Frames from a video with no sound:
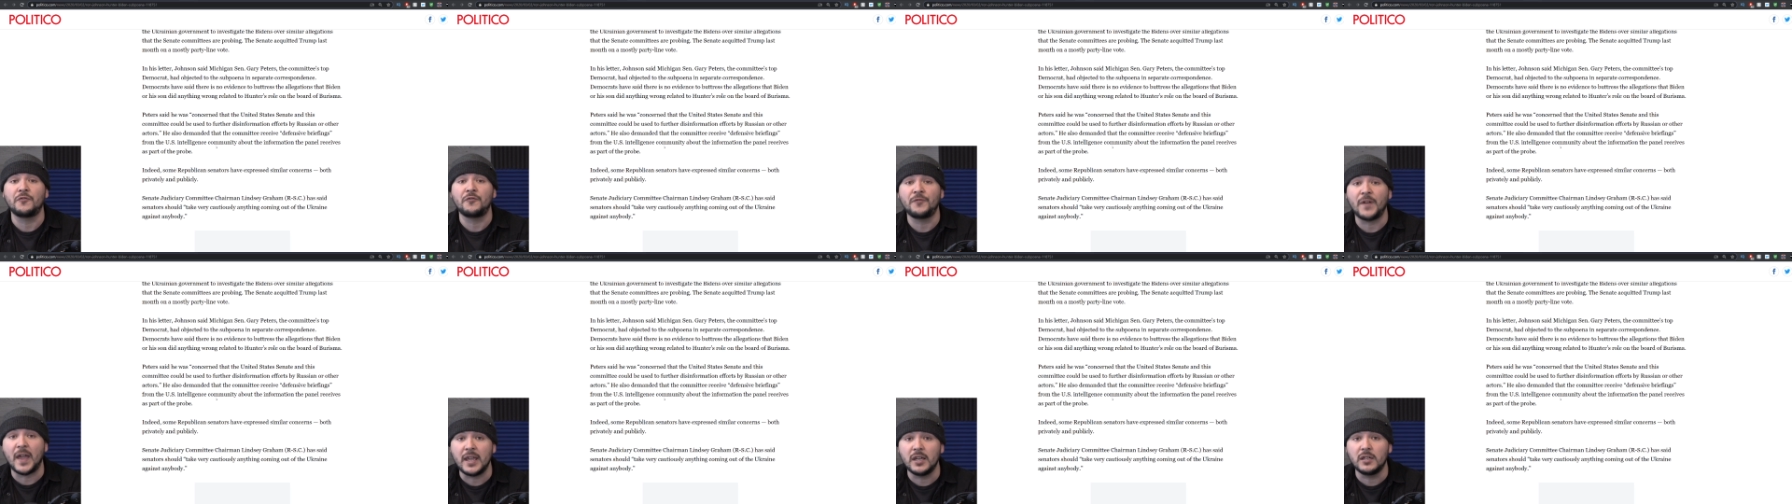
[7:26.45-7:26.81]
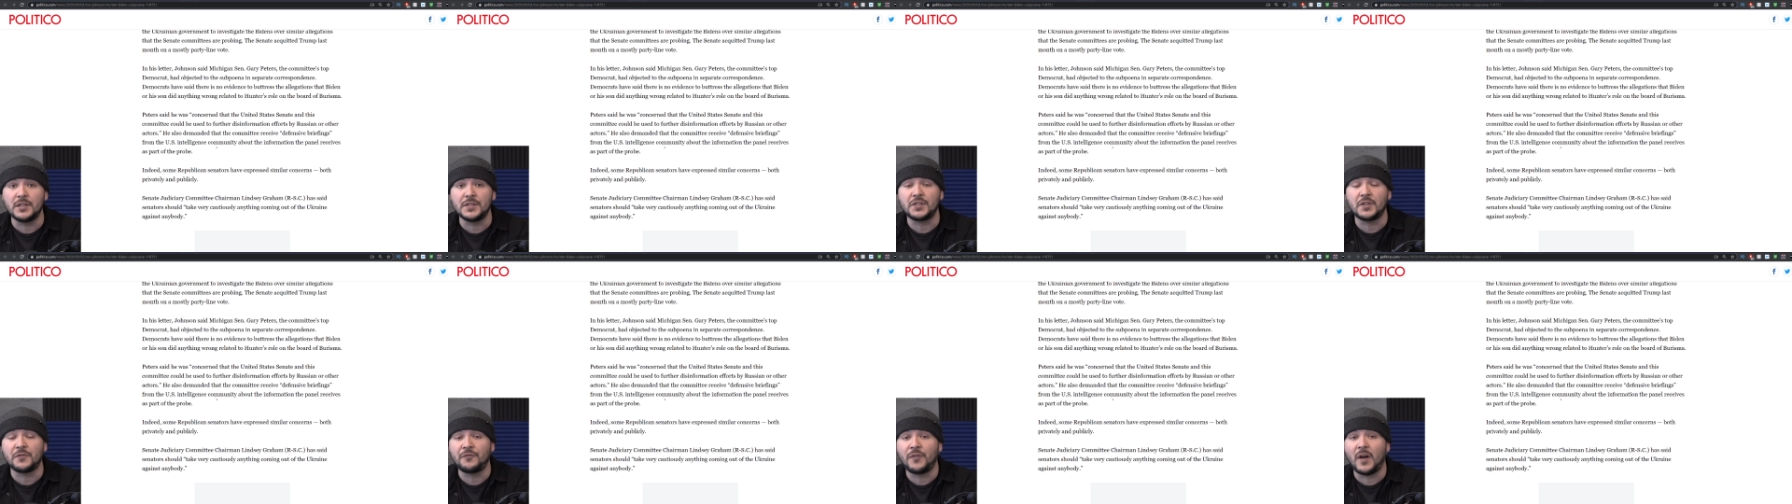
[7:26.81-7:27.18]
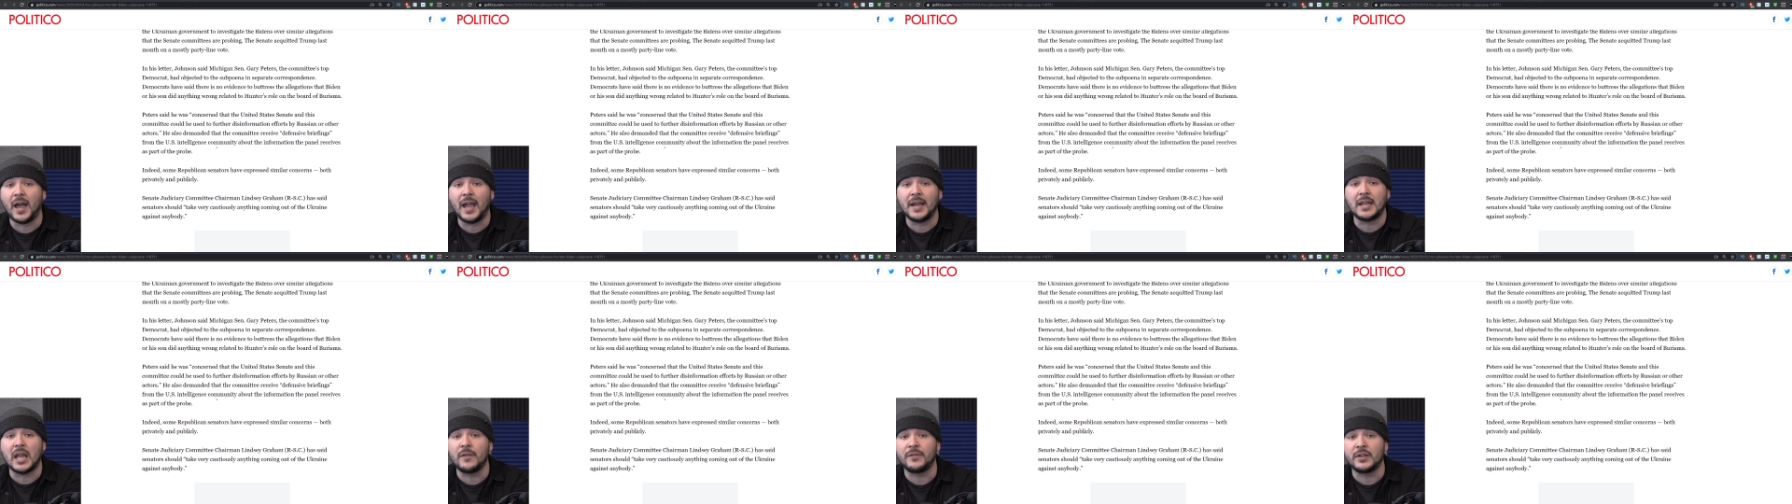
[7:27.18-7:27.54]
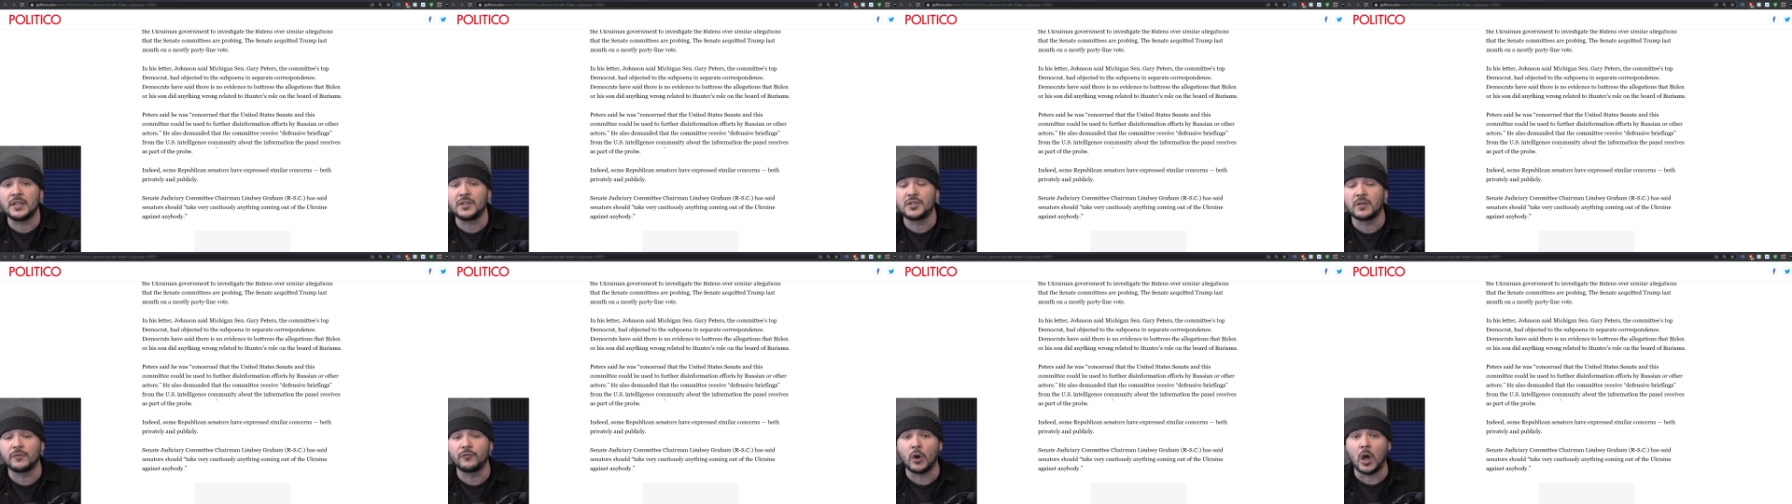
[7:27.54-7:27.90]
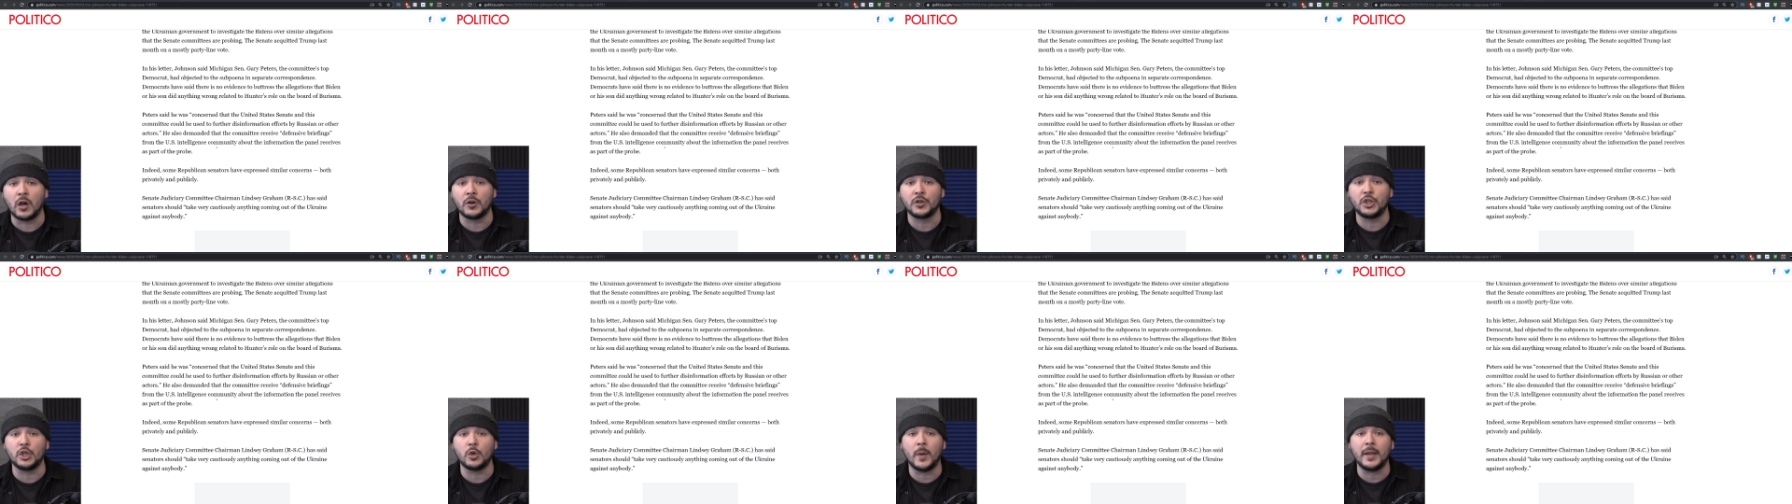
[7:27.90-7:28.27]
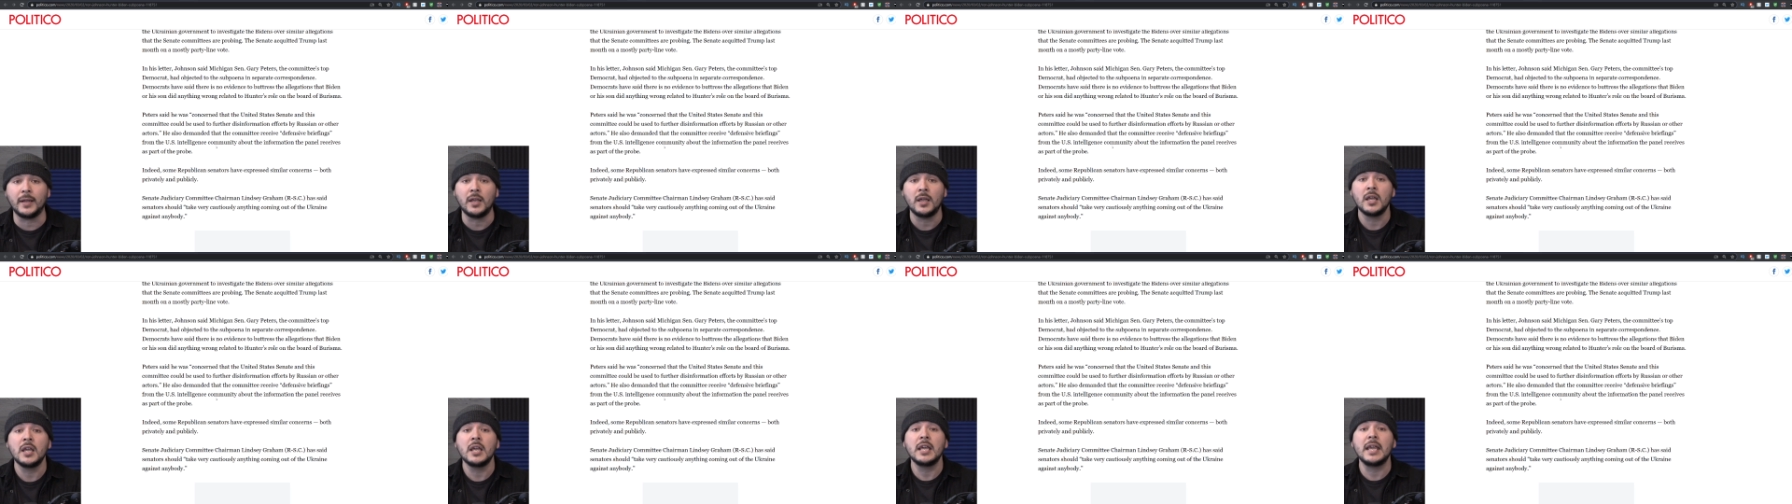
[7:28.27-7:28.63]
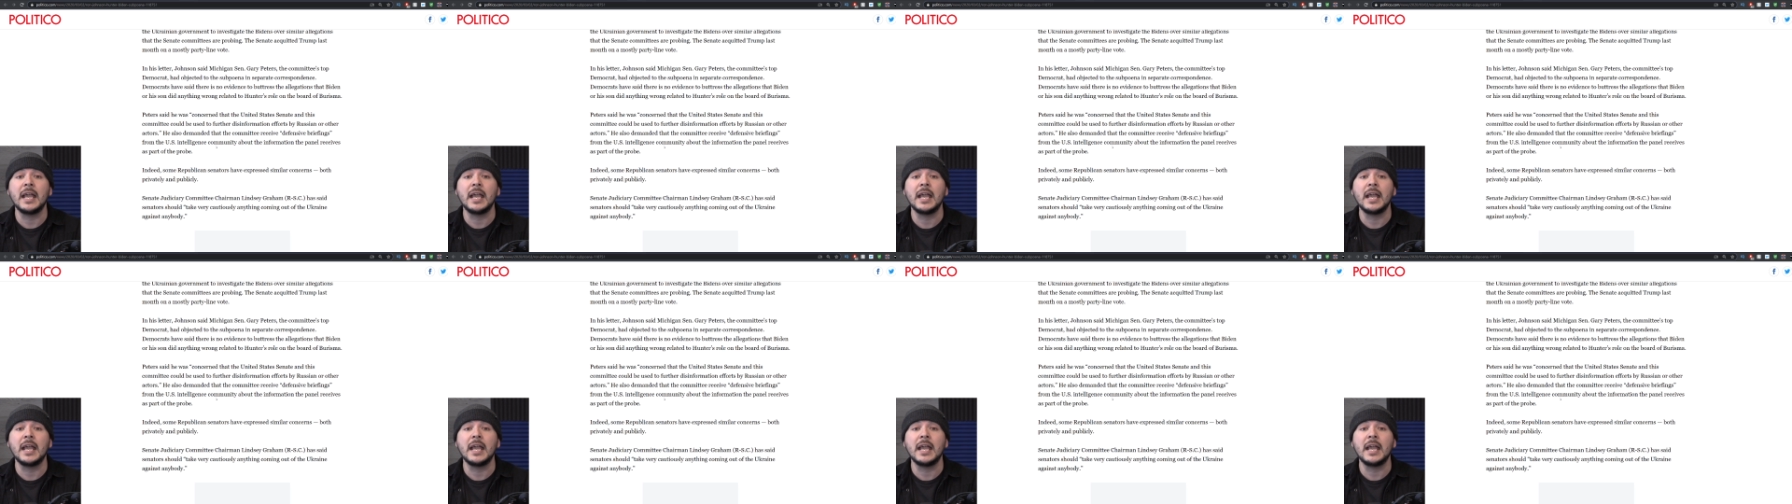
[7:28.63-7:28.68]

fails to find evidence of wrongdoing,